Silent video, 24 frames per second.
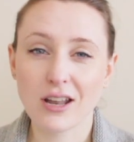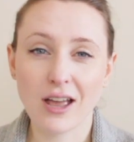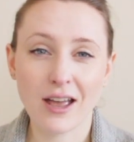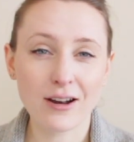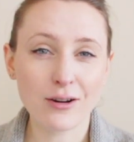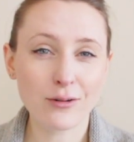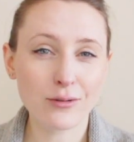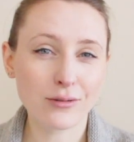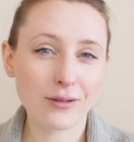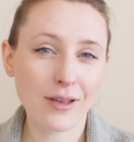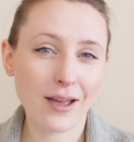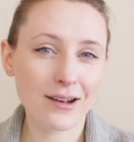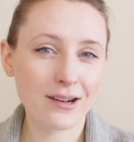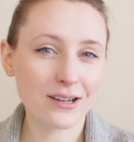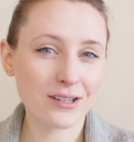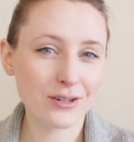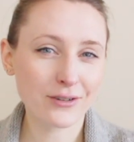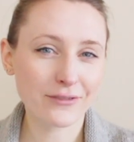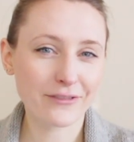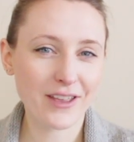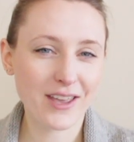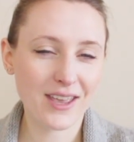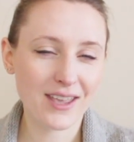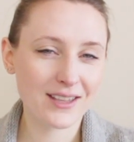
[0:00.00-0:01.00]
I don't
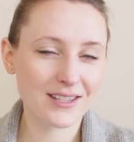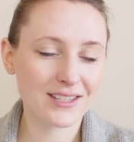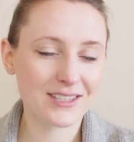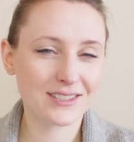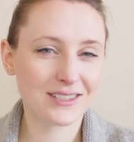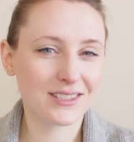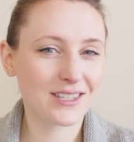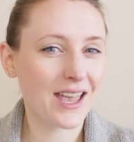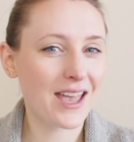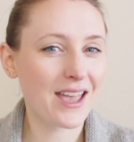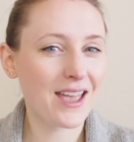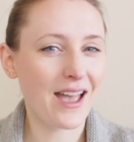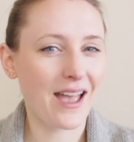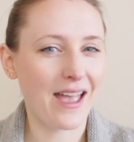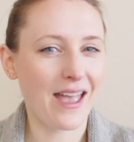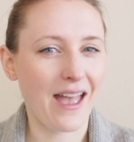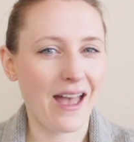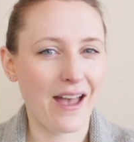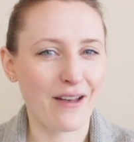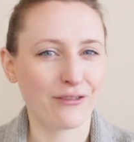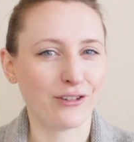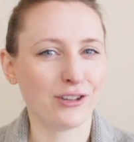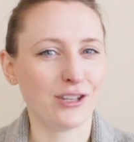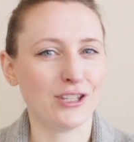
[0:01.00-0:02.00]
know if I can say I
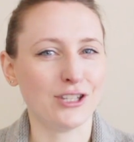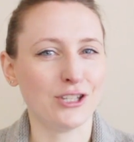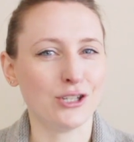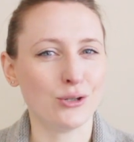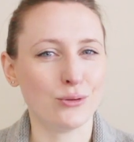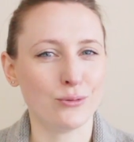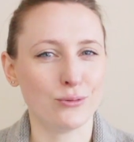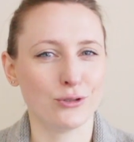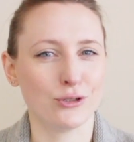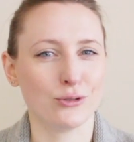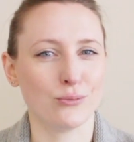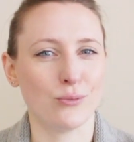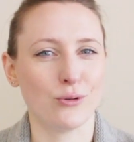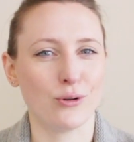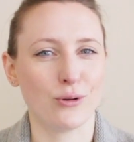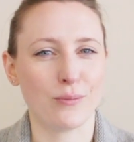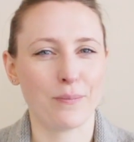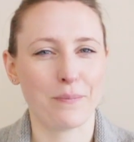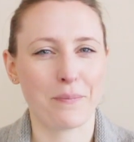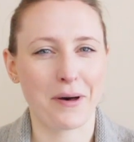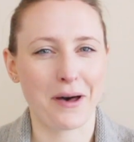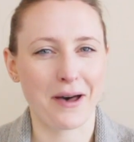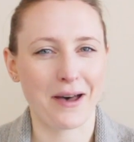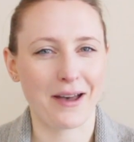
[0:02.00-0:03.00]
have a
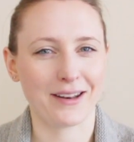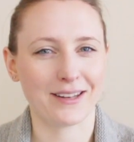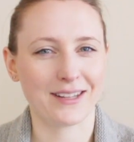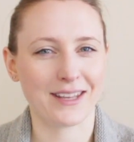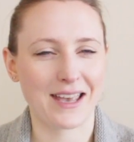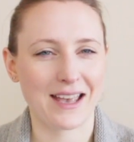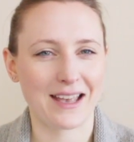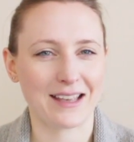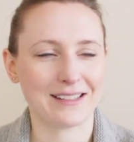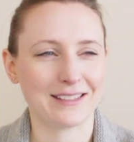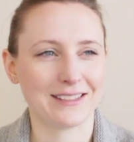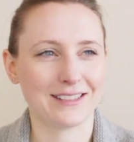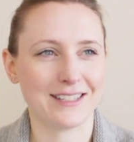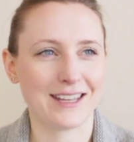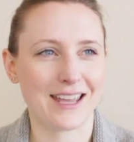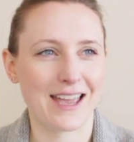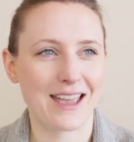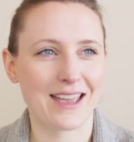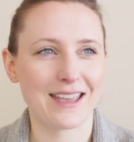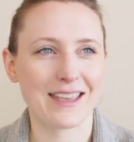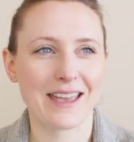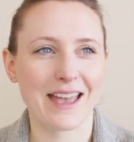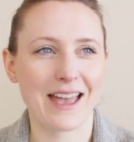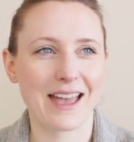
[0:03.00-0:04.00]
usual podcast
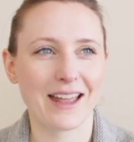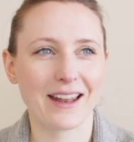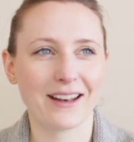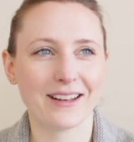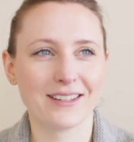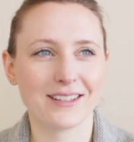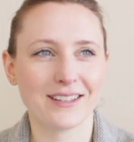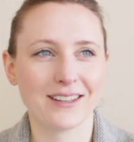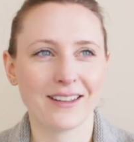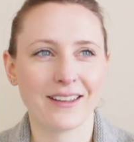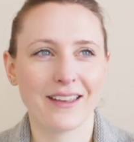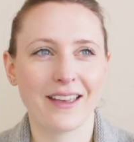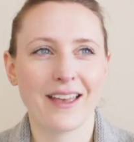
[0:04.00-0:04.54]
day yet.